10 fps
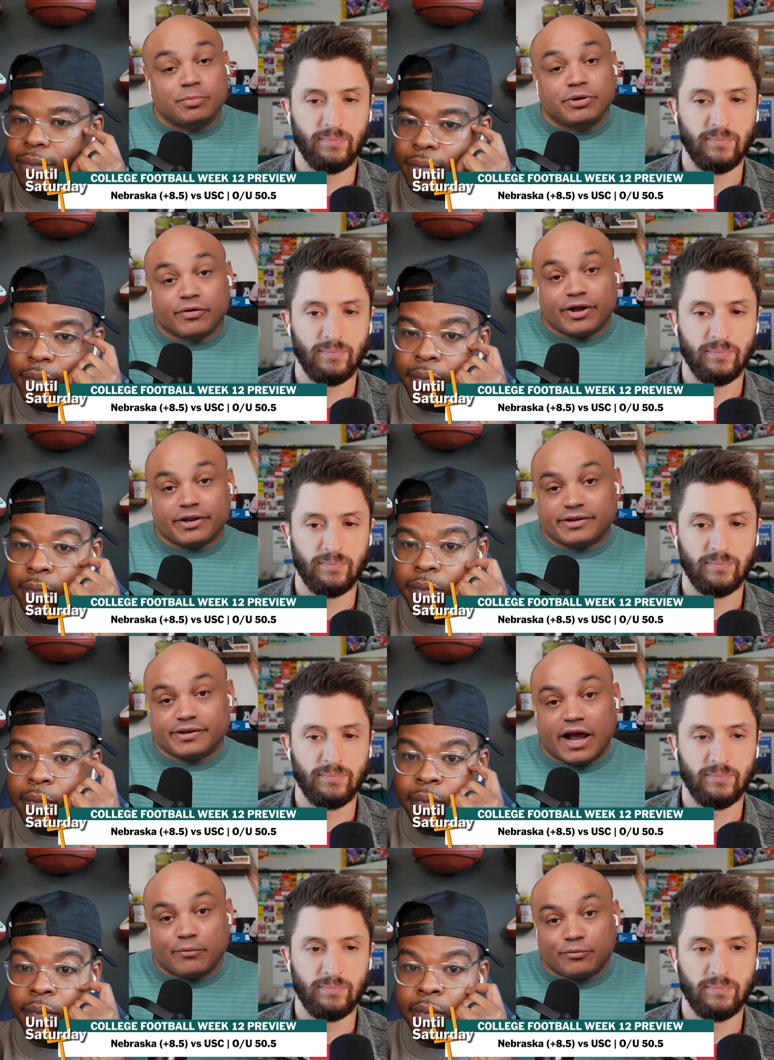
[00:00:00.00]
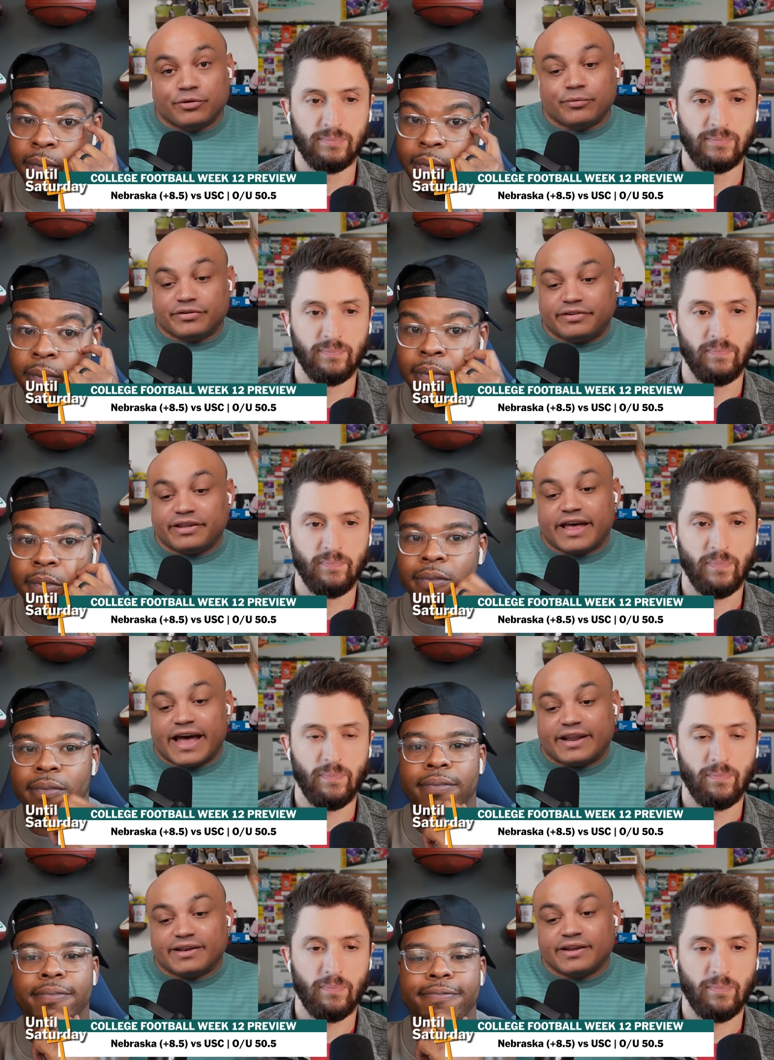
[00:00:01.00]
Speaker 1: run. I really want to see that,
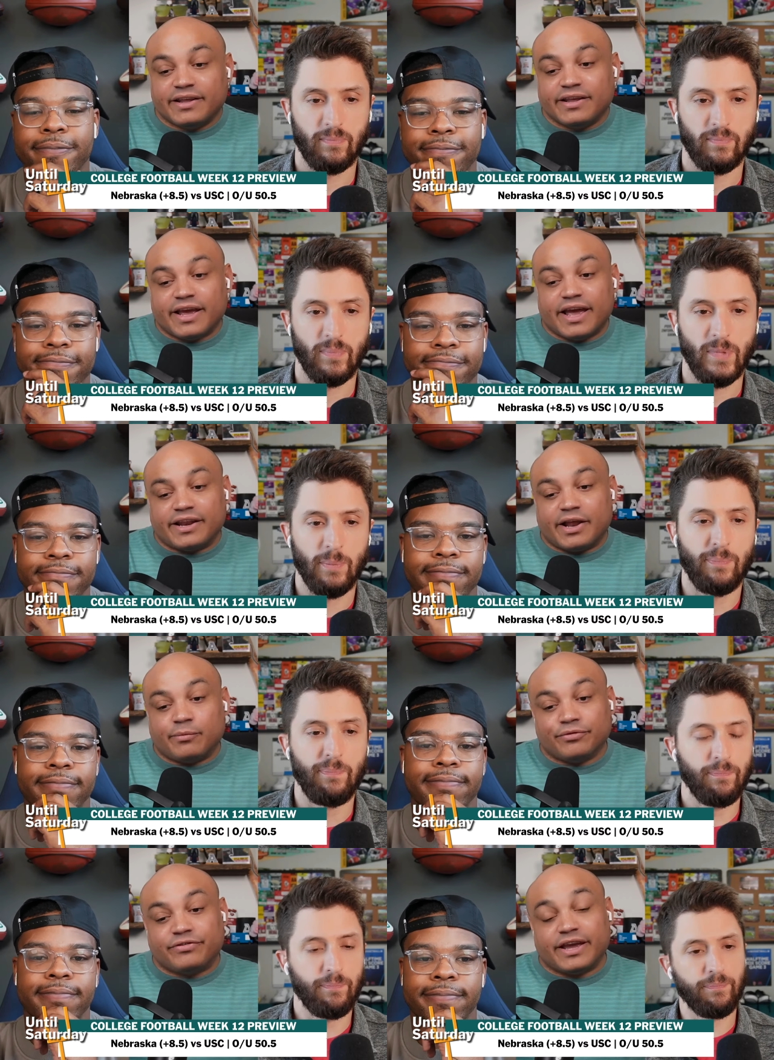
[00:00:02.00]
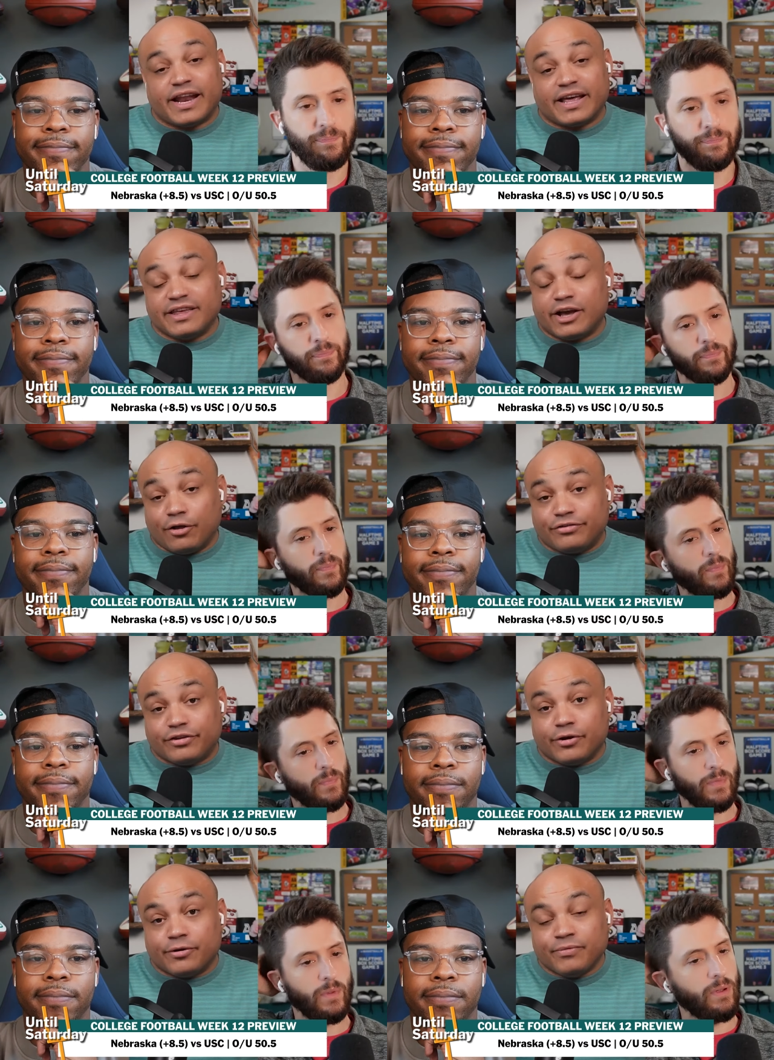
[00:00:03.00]
and we'll see. And I think
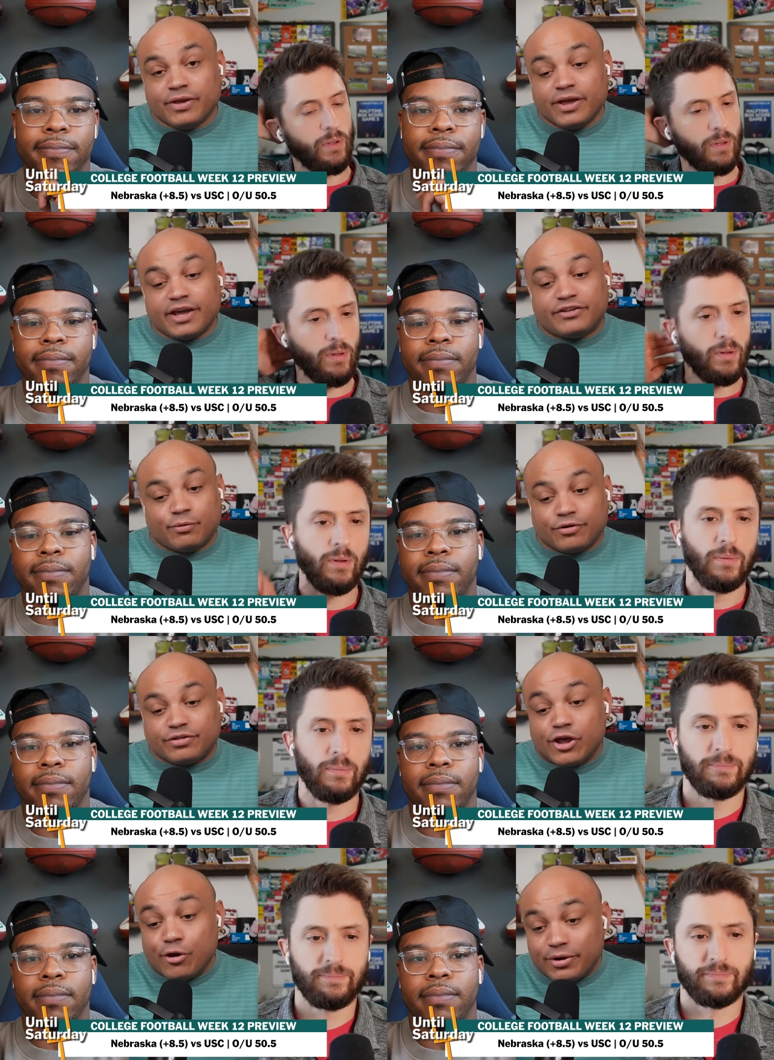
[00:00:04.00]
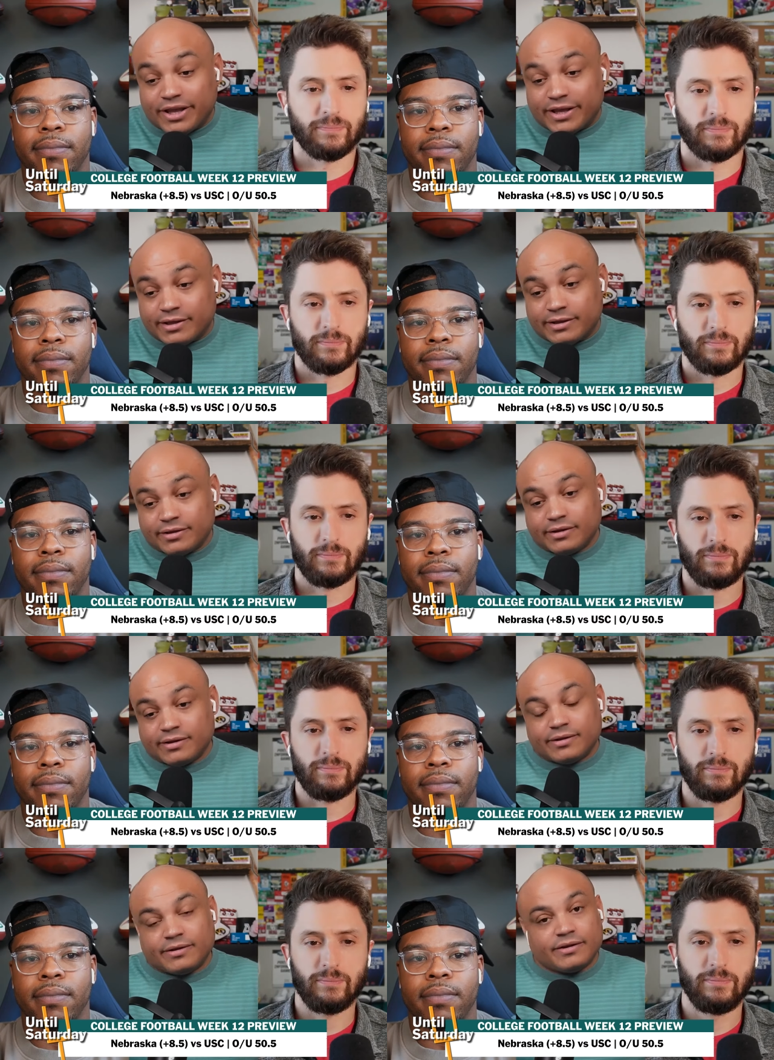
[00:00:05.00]
also it's worth noting
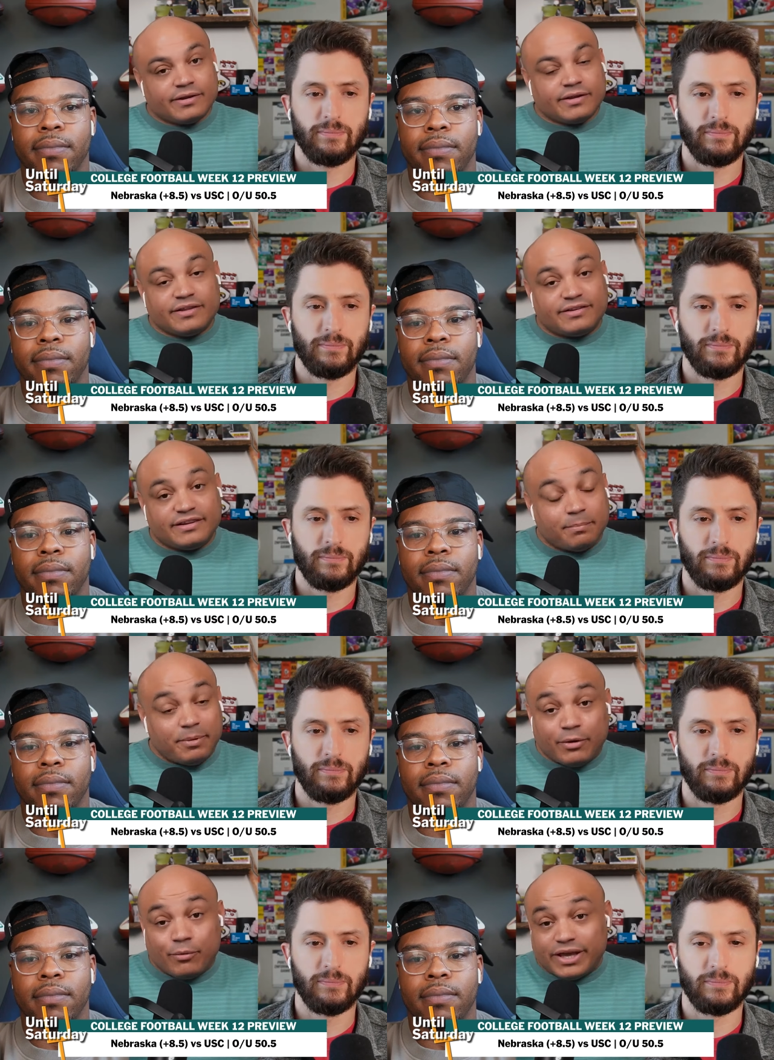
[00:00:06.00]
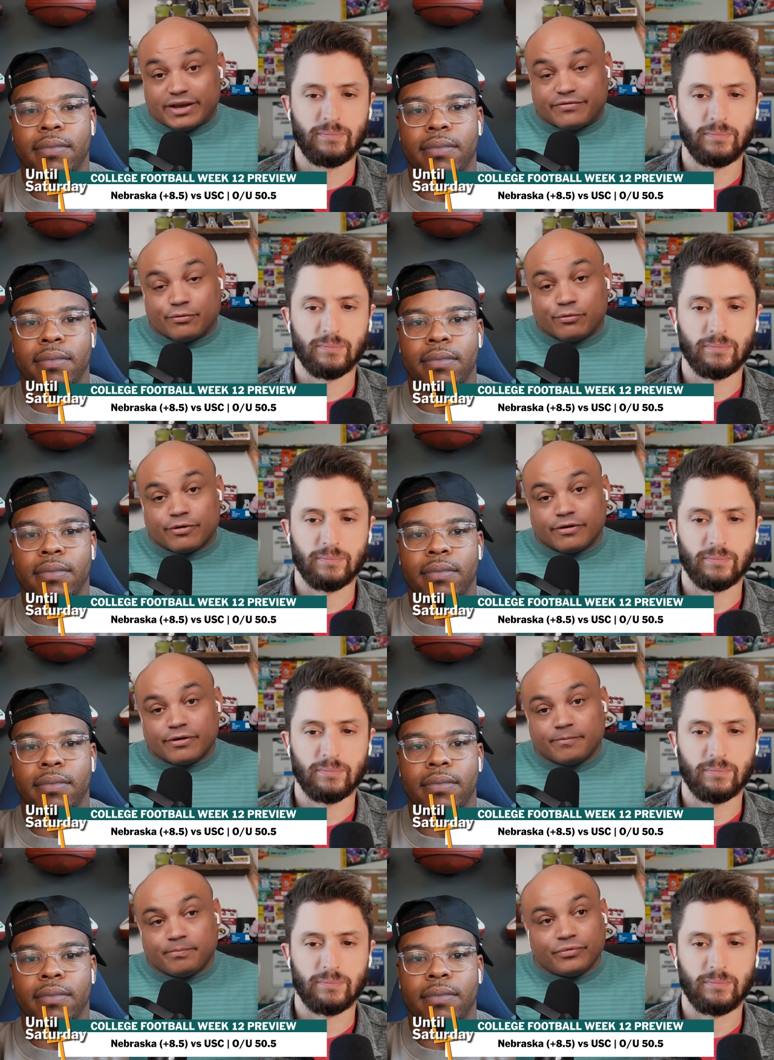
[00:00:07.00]
this is a big week
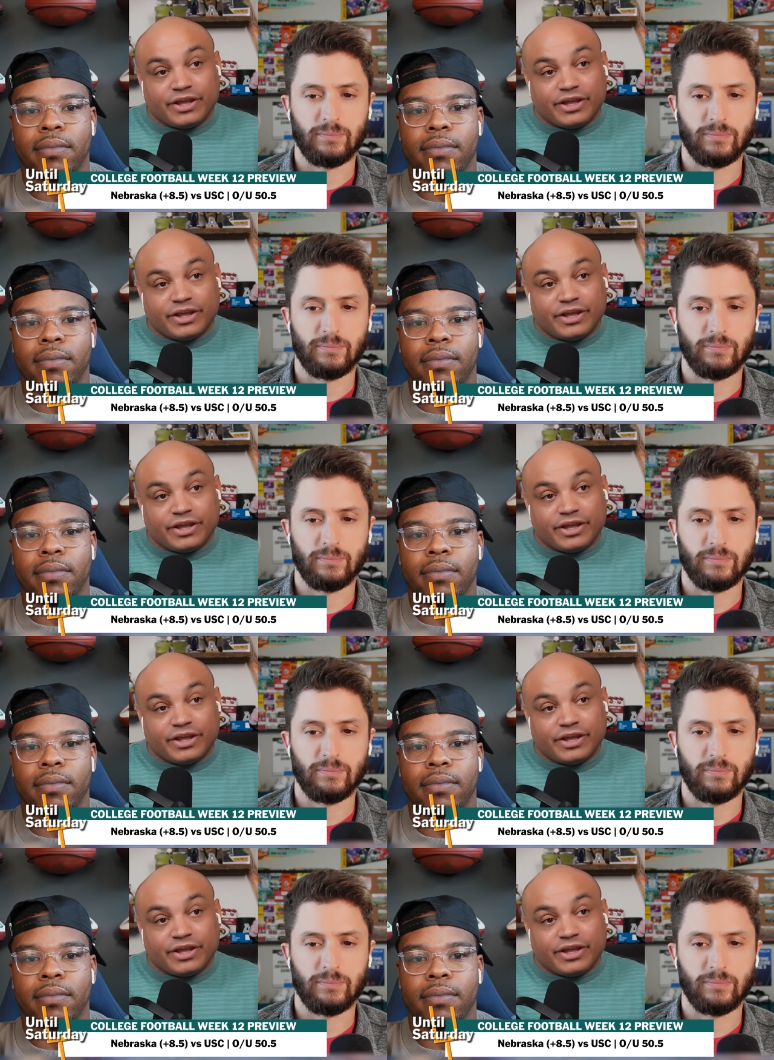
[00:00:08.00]
for Lincoln